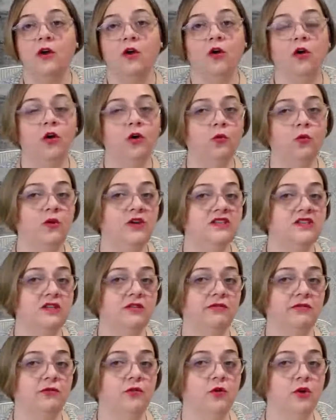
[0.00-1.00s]
or was
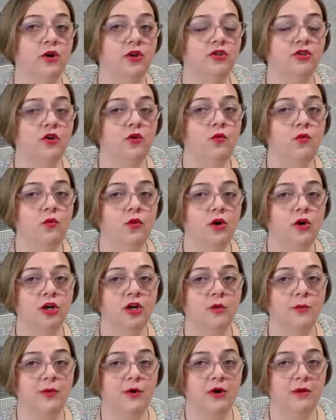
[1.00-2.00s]
it for the
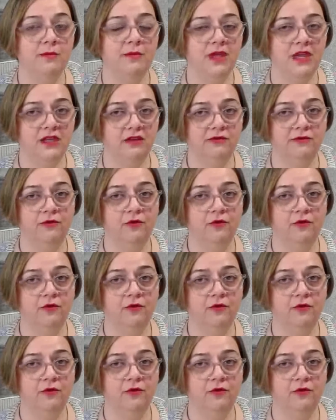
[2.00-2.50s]
work permit